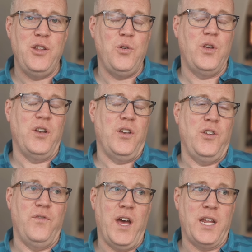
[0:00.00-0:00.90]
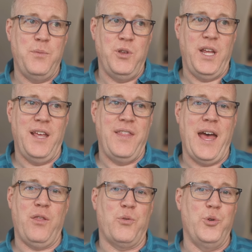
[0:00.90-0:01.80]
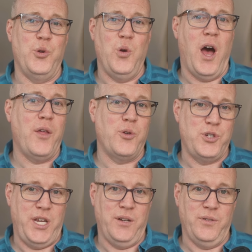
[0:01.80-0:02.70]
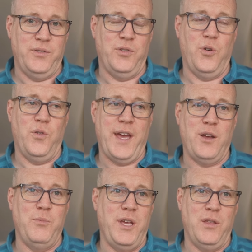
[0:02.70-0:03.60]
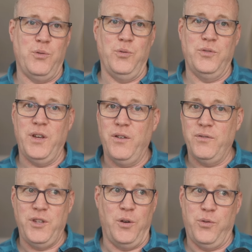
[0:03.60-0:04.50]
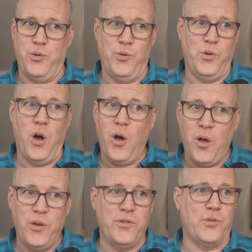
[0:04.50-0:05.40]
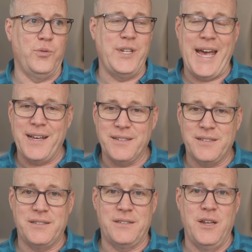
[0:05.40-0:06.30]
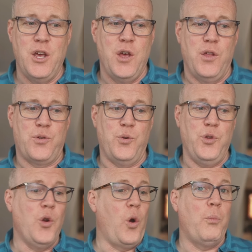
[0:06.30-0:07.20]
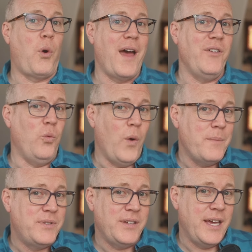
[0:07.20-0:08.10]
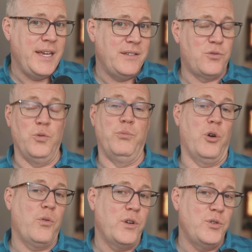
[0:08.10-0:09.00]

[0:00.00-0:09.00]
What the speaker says: you've got to communicate that through other channels. So that could be through through calls, through texts, through your own private websites, through brokerage